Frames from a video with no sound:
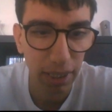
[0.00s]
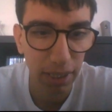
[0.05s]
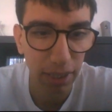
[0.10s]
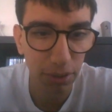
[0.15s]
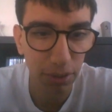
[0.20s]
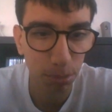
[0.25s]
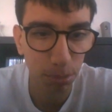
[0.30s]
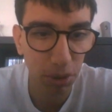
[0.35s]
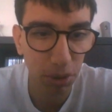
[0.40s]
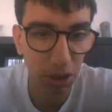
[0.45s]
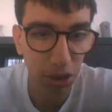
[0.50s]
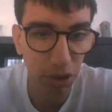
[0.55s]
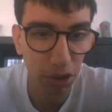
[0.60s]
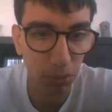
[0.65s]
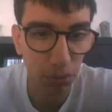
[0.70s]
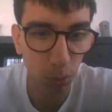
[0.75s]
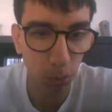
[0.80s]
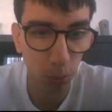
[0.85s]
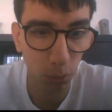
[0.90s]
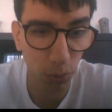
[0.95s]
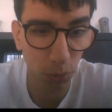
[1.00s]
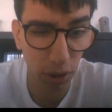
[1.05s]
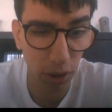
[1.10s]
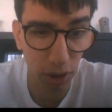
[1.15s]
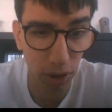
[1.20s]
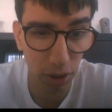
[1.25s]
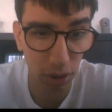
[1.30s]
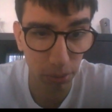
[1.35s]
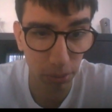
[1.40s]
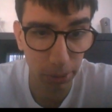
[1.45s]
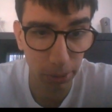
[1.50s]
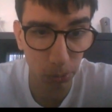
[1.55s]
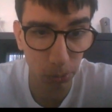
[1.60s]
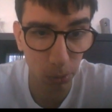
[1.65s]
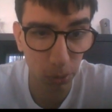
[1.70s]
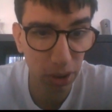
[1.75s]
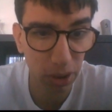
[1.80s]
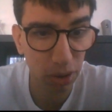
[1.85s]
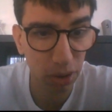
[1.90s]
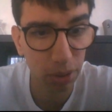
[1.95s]
their position a little bit
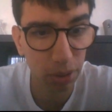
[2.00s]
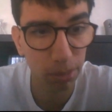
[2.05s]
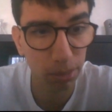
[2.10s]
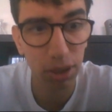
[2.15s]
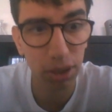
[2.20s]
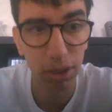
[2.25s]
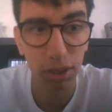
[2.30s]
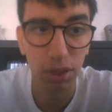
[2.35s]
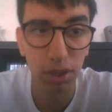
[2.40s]
weird, but